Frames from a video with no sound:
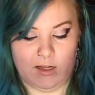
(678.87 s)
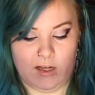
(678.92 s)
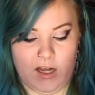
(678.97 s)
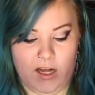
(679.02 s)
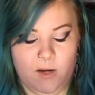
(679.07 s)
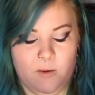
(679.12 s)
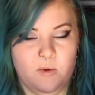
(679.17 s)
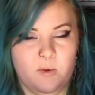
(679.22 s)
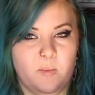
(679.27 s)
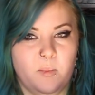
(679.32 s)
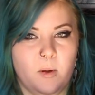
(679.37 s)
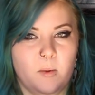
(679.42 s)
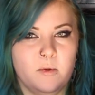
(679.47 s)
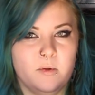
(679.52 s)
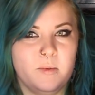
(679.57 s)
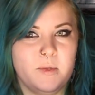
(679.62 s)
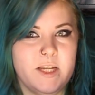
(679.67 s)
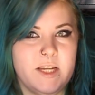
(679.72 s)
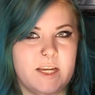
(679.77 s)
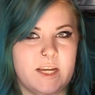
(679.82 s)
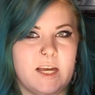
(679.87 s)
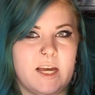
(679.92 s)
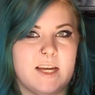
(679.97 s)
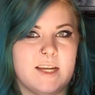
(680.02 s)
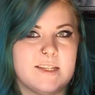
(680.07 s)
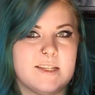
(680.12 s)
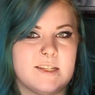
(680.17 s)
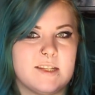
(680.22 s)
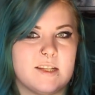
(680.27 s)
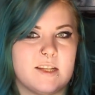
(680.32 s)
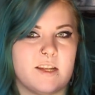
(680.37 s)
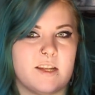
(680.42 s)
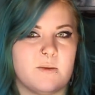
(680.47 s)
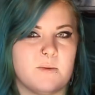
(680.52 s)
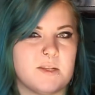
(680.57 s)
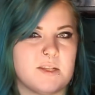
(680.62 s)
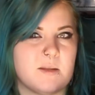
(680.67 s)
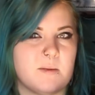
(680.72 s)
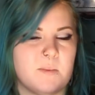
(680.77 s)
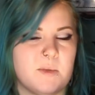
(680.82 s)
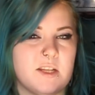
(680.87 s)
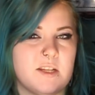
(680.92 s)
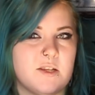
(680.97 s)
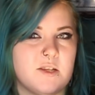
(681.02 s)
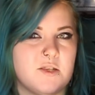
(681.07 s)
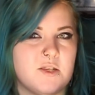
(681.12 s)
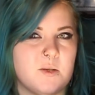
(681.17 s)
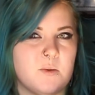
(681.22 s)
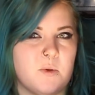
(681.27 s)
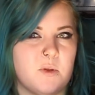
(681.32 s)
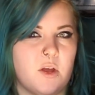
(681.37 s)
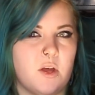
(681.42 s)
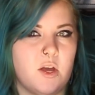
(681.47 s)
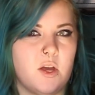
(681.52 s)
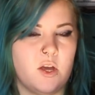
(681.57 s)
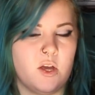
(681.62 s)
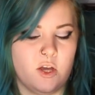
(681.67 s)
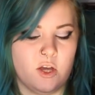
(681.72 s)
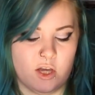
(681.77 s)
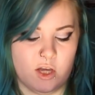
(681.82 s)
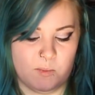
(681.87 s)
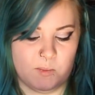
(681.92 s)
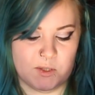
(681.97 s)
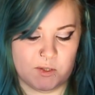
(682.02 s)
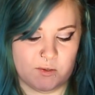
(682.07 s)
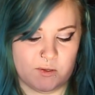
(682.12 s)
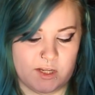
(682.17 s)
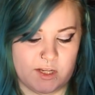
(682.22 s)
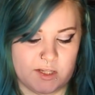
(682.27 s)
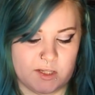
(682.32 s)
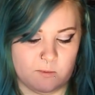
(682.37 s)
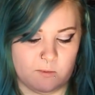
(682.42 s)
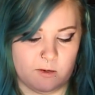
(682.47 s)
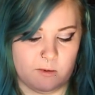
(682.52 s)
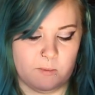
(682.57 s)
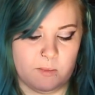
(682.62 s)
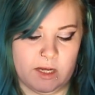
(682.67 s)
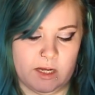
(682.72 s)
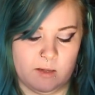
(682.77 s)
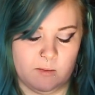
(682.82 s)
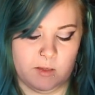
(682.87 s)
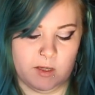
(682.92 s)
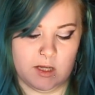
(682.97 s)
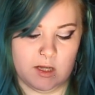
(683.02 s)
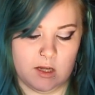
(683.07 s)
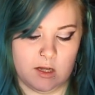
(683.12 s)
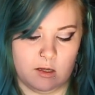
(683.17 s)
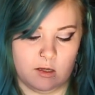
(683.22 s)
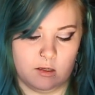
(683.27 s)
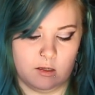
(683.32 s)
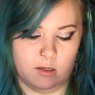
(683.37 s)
I would probably guess that there was something to do with herbs on this one maybe,